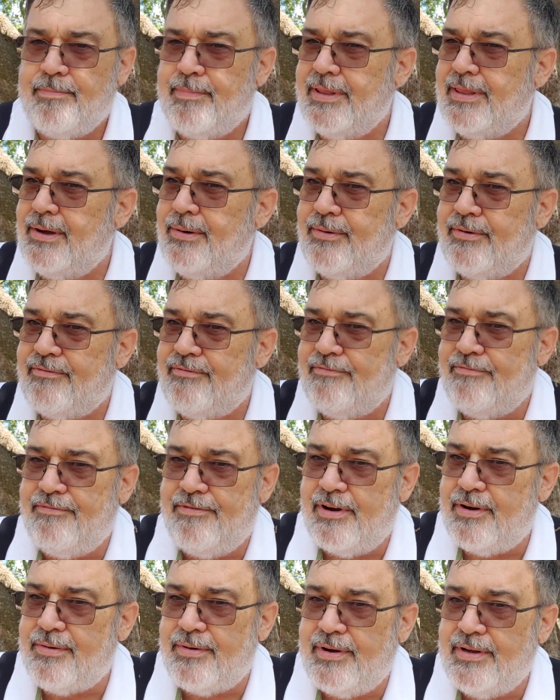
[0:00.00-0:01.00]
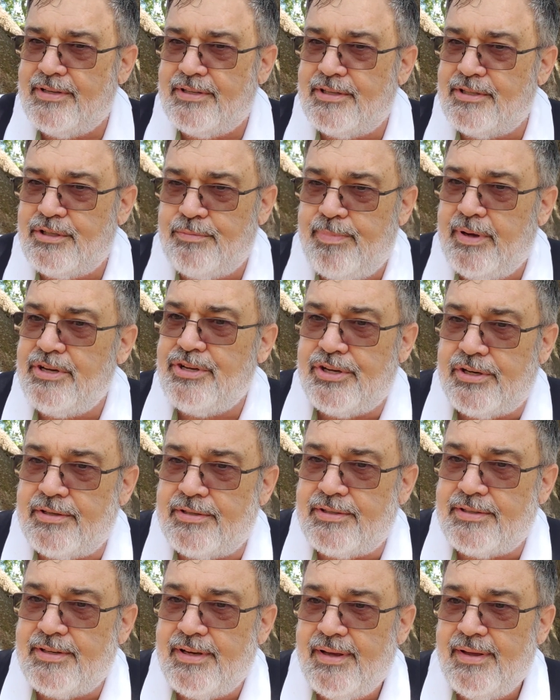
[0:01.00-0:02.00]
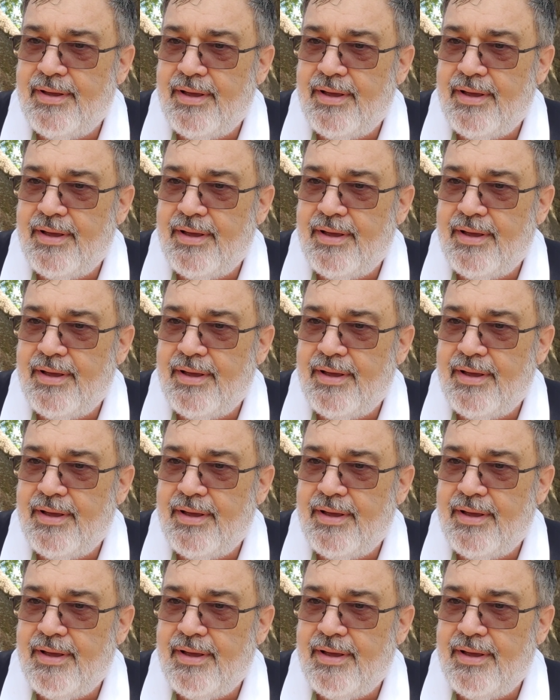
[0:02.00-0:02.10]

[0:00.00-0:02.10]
but they were very suspicious